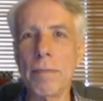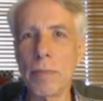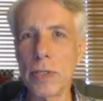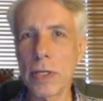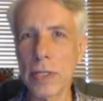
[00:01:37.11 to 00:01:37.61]

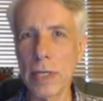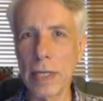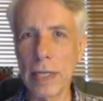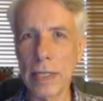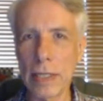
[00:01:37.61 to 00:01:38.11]
position
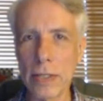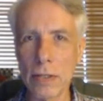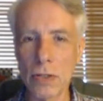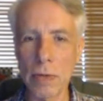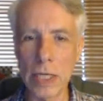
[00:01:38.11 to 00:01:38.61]
in this
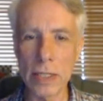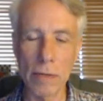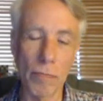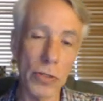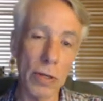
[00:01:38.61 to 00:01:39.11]

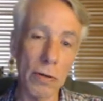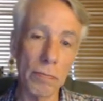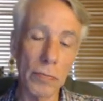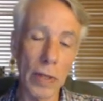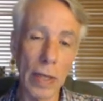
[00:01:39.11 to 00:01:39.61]
situation. So
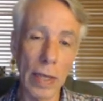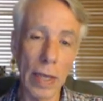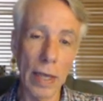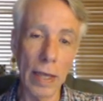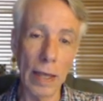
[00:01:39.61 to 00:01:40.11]

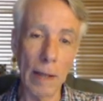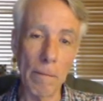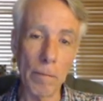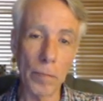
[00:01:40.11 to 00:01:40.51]
um,